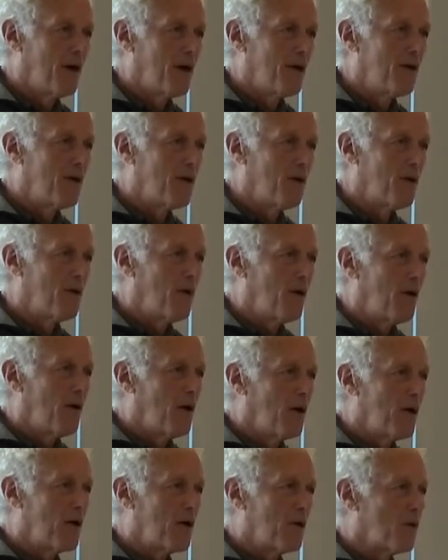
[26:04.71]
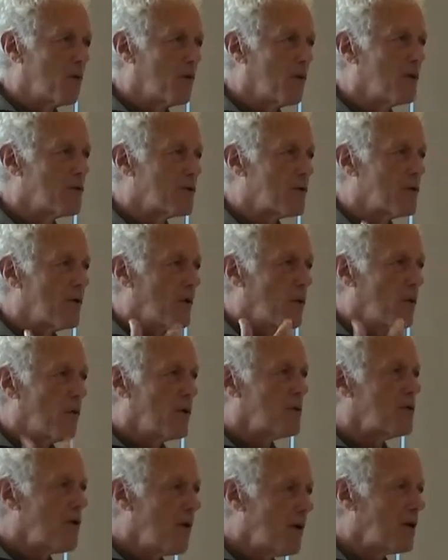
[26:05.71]
You know, in other words,
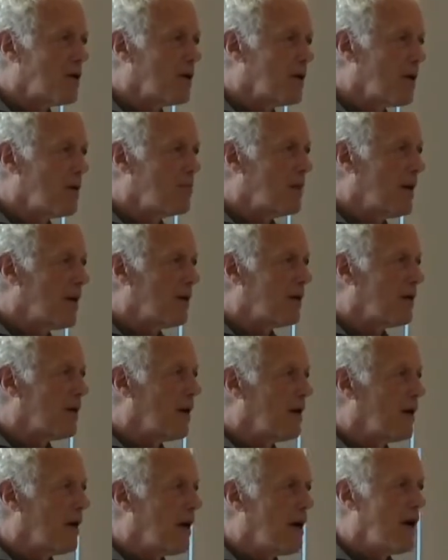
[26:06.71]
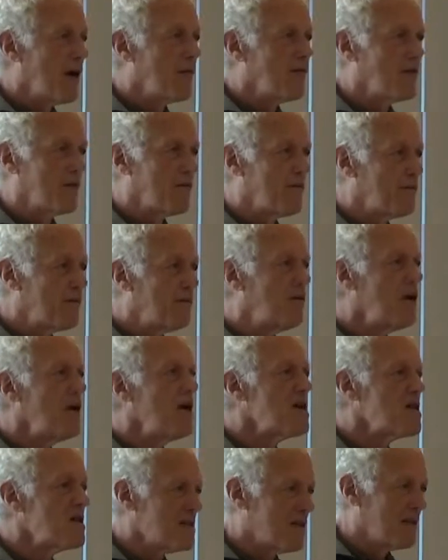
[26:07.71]
we're talking about having
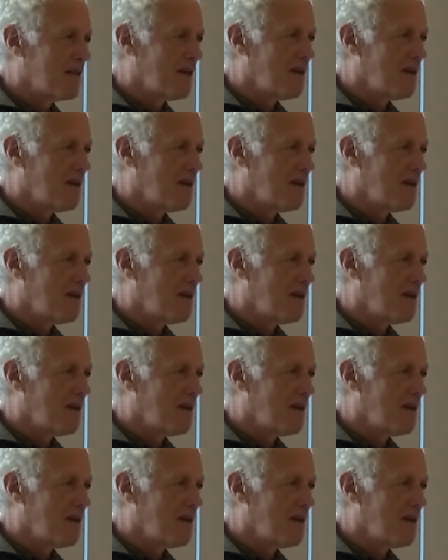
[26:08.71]
fun,